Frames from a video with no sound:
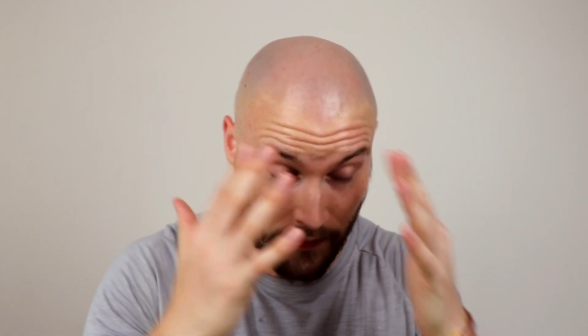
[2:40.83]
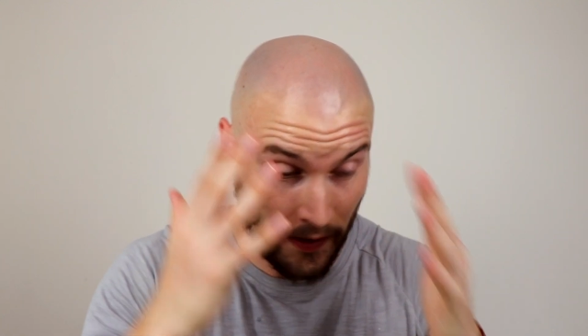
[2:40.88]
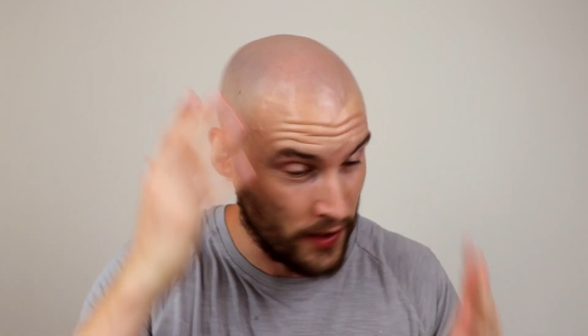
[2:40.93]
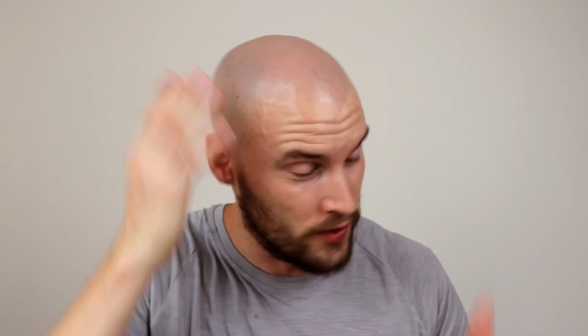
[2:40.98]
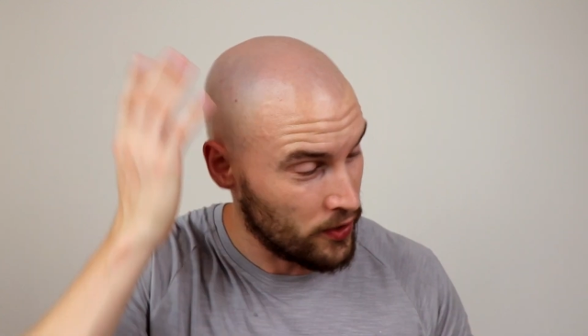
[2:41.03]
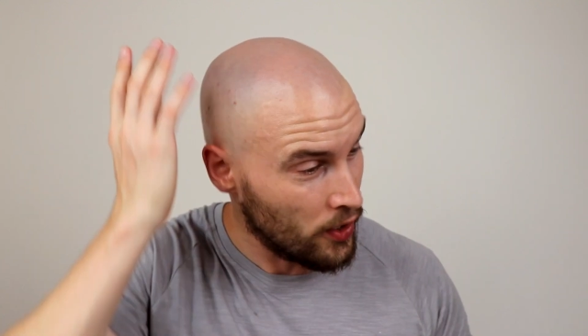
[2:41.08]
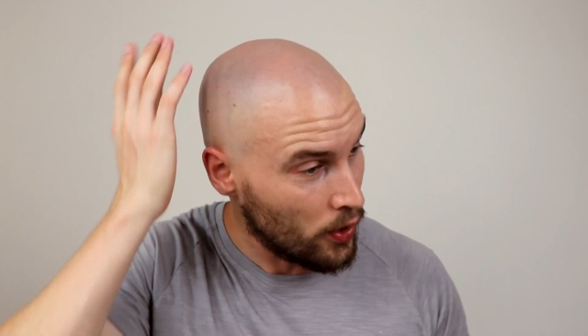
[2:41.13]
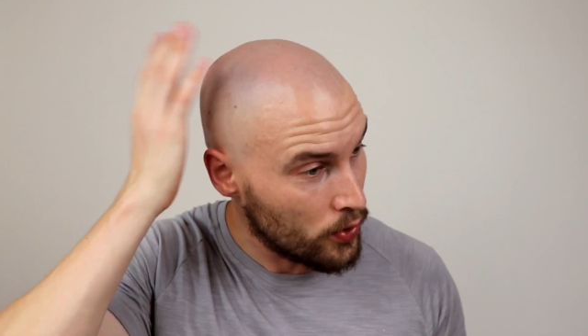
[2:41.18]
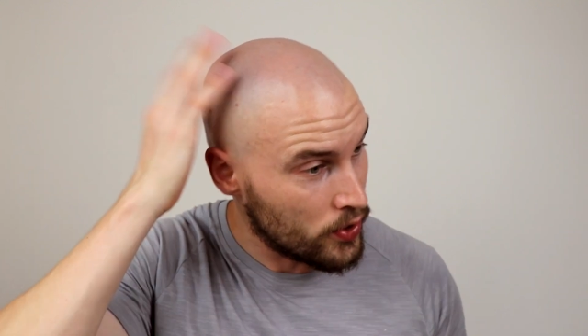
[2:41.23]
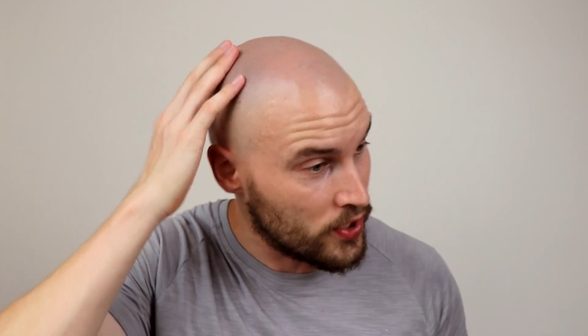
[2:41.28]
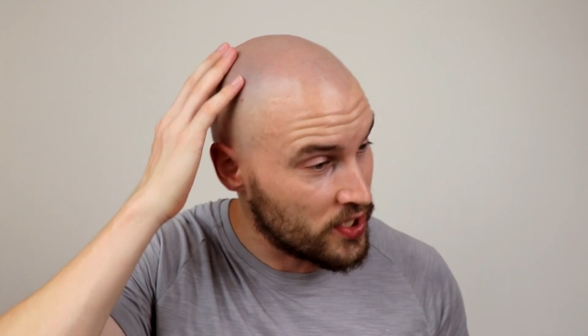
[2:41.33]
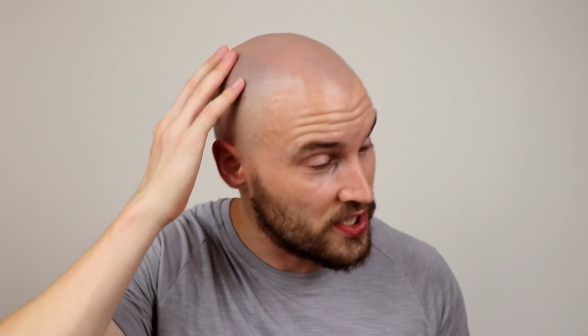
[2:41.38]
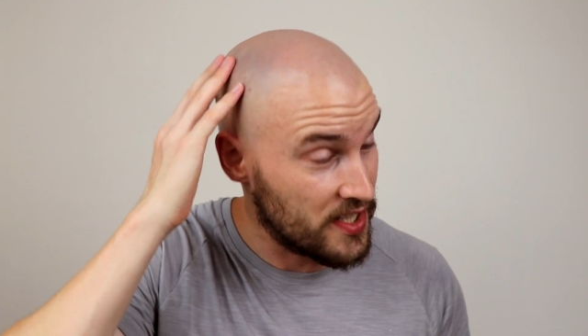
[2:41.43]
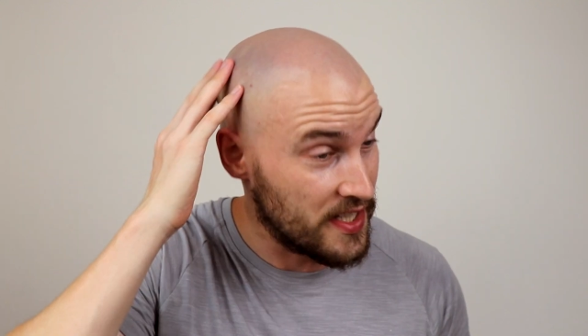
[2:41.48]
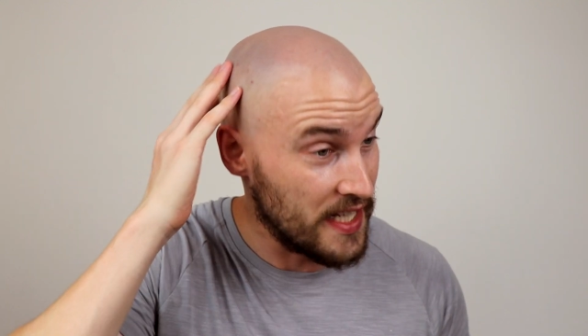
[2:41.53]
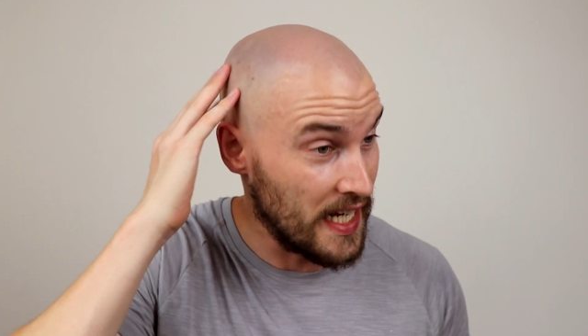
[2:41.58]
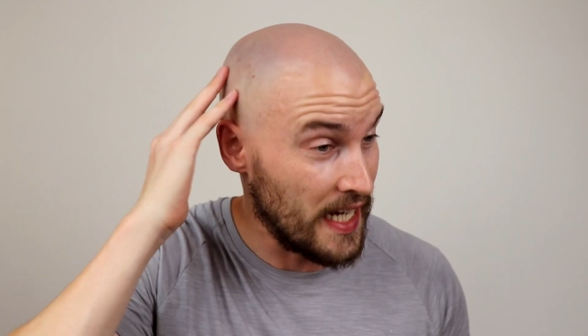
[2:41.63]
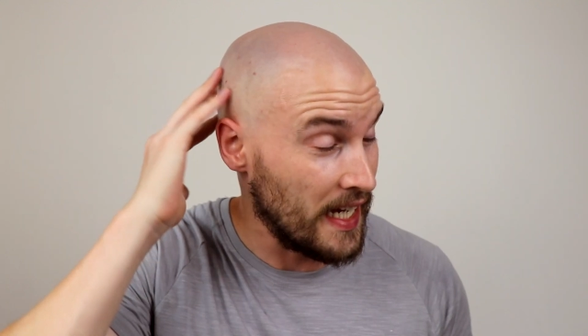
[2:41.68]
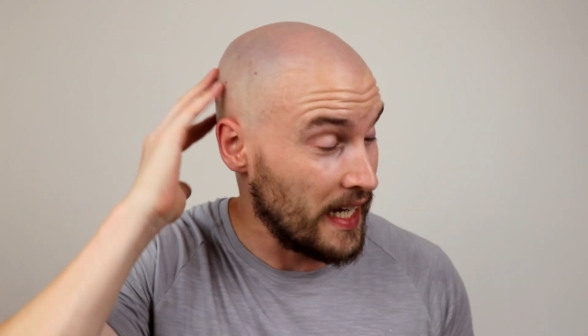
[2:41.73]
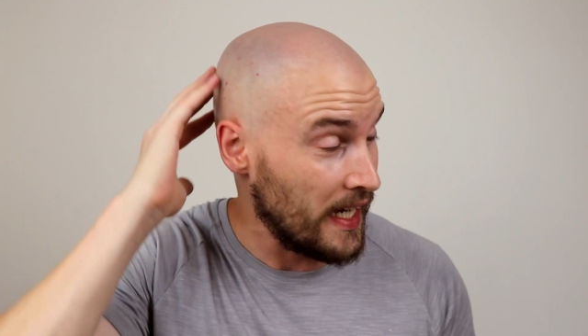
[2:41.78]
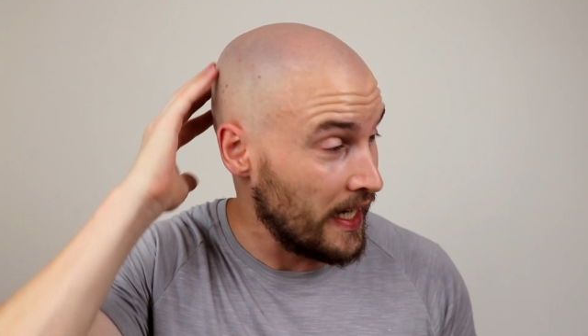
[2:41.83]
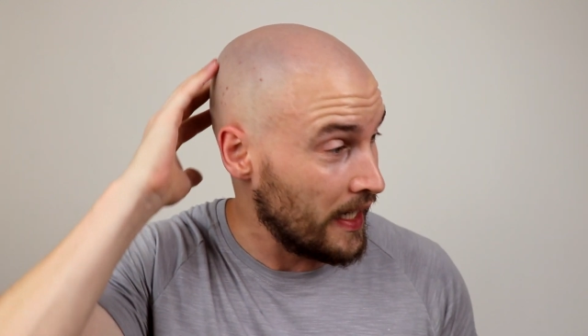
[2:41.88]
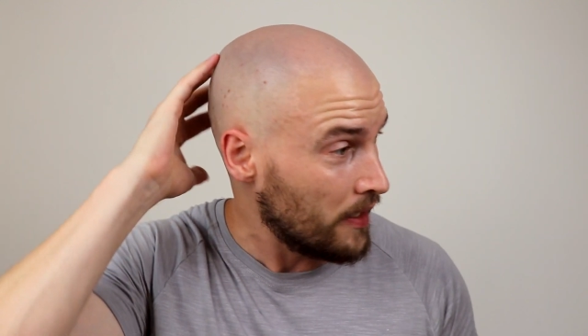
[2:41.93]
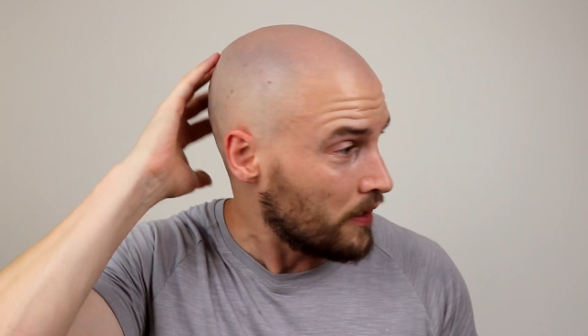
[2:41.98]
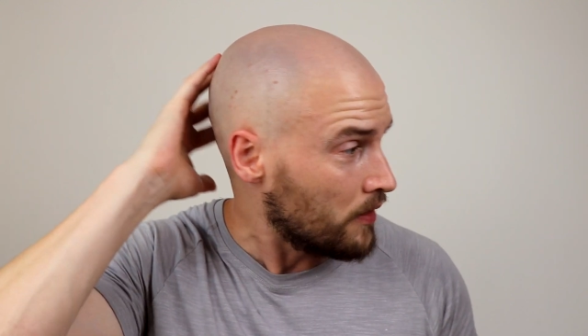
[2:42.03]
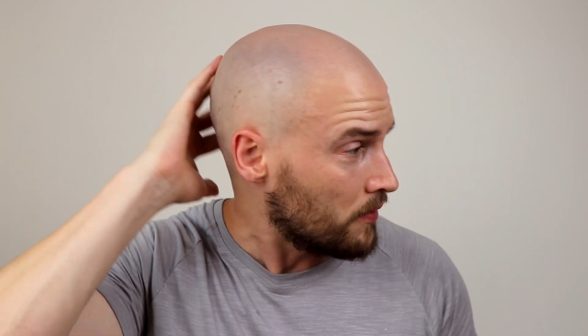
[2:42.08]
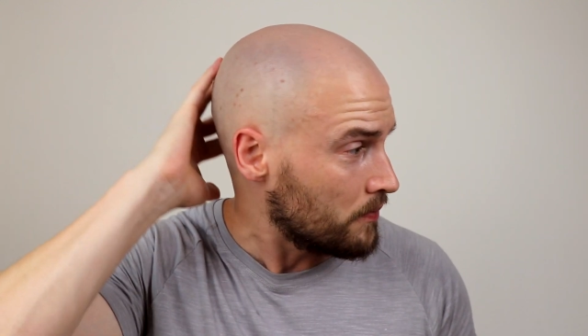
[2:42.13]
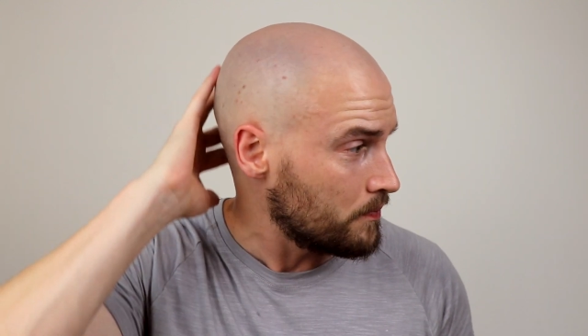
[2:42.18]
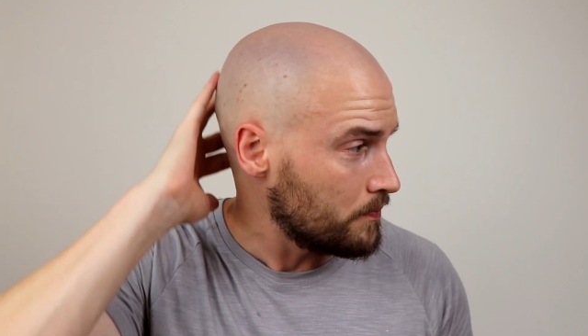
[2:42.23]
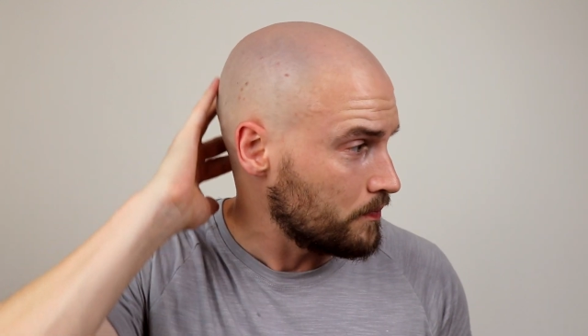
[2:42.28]
There's no
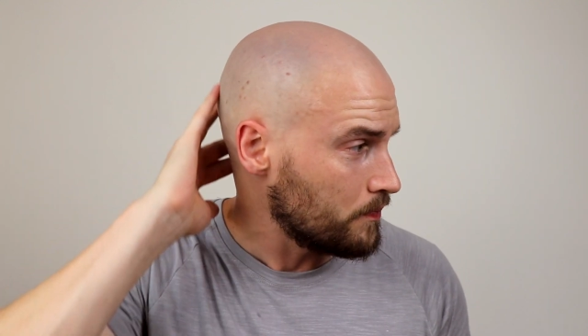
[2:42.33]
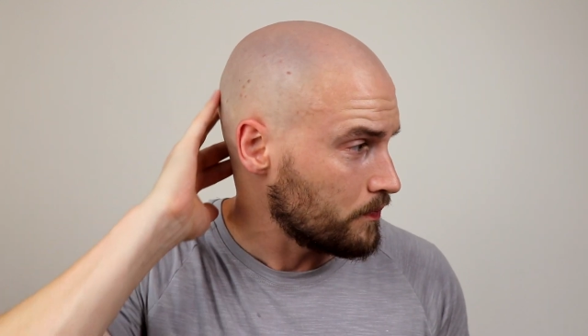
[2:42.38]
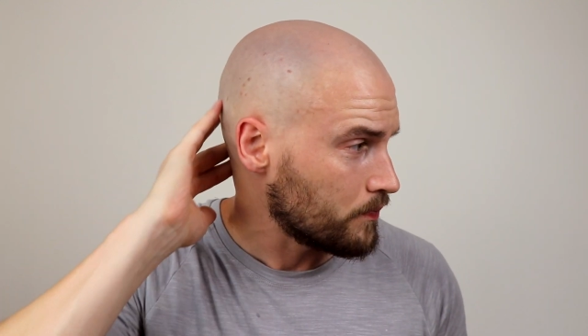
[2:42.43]
stinging.